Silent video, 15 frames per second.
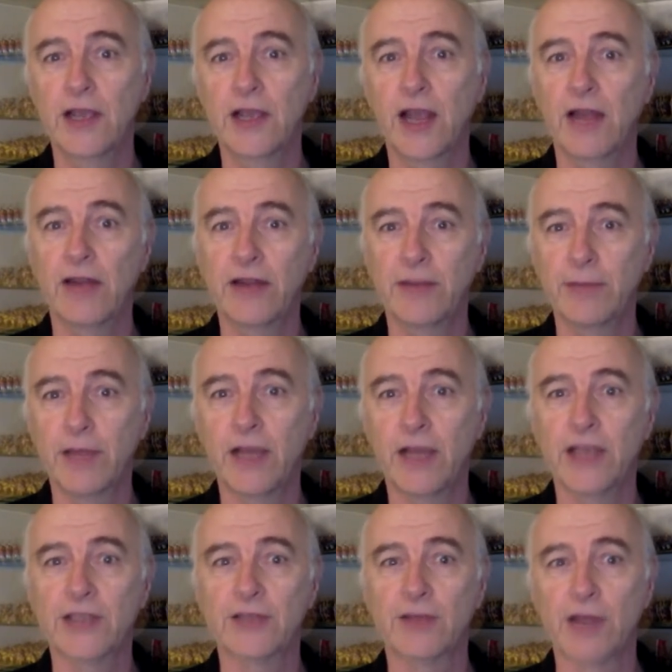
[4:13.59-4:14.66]
and had a
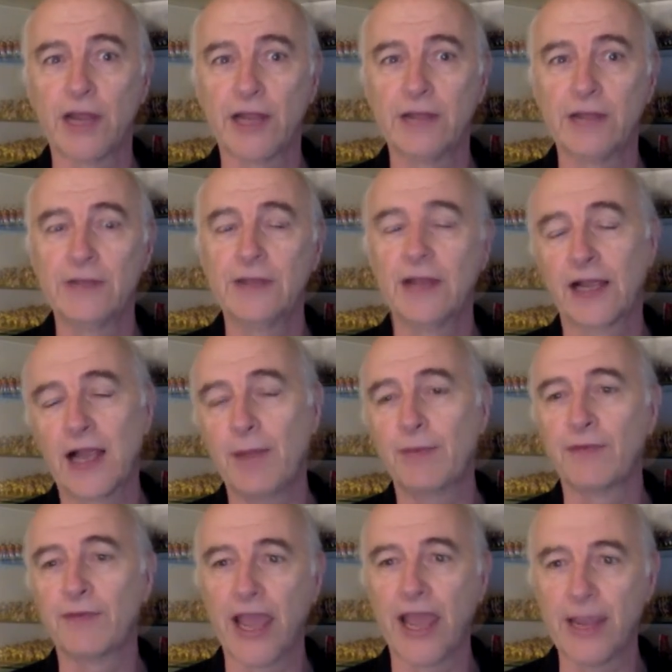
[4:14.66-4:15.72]
blast running a couple
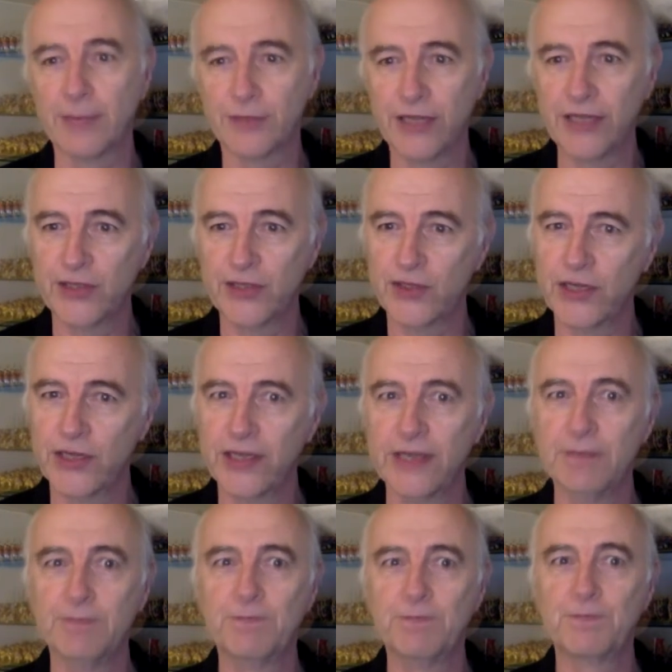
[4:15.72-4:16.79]
of games each
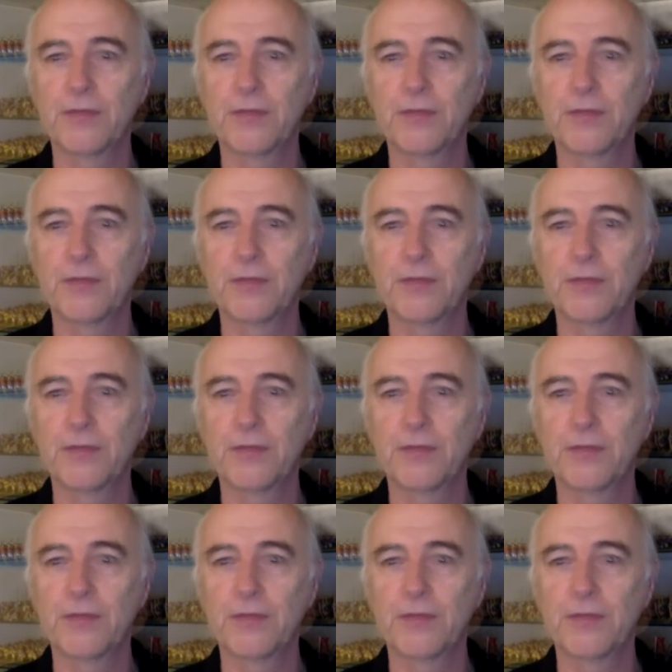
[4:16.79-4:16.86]
time.